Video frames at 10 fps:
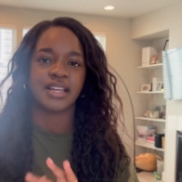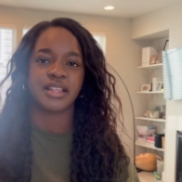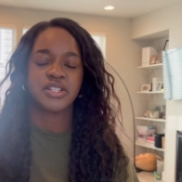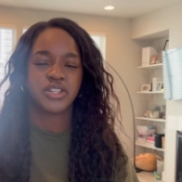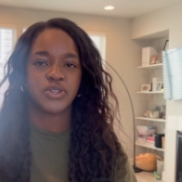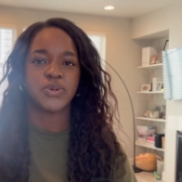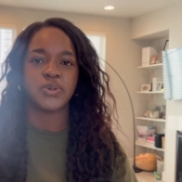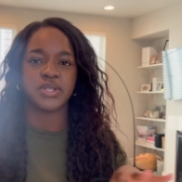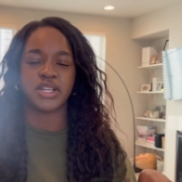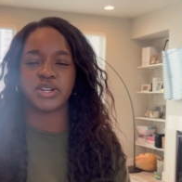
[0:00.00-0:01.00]
I like to
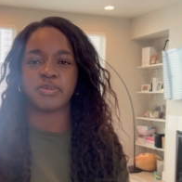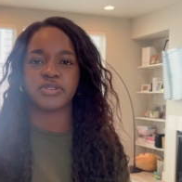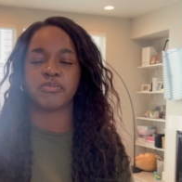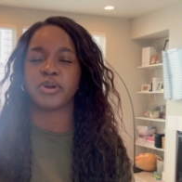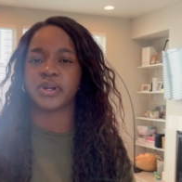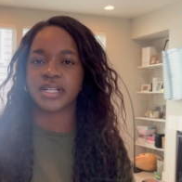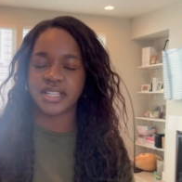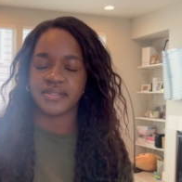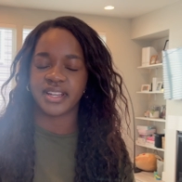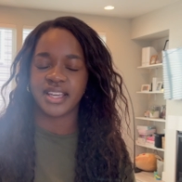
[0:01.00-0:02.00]
use in terms of
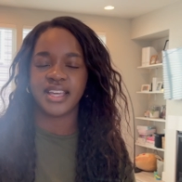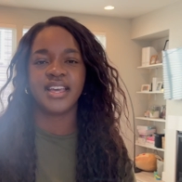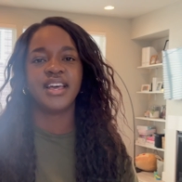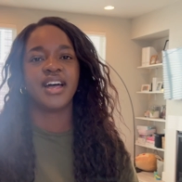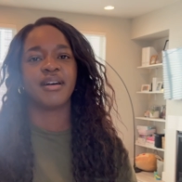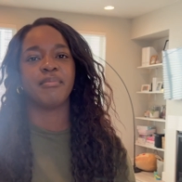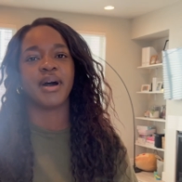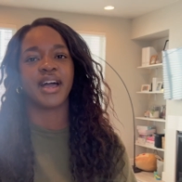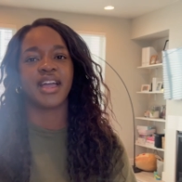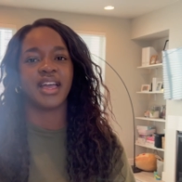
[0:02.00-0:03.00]
productivity.
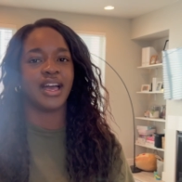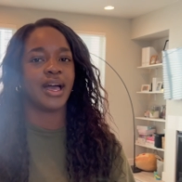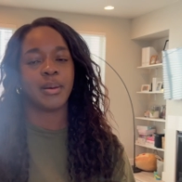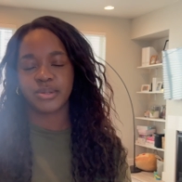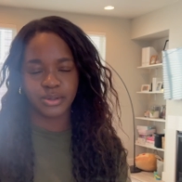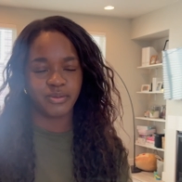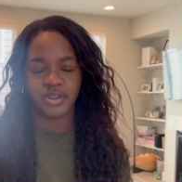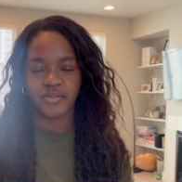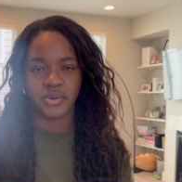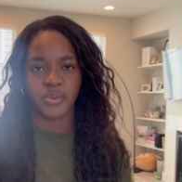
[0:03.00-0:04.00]
My absolute
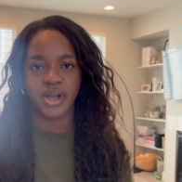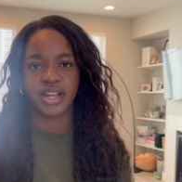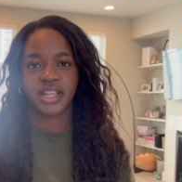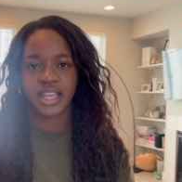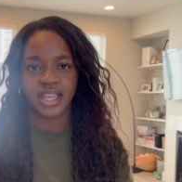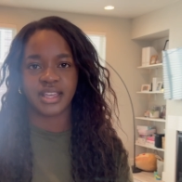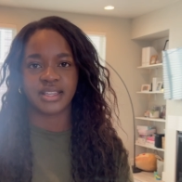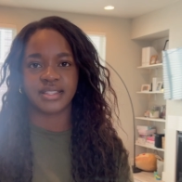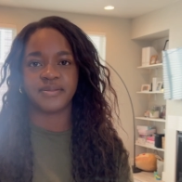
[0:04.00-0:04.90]
favorite one is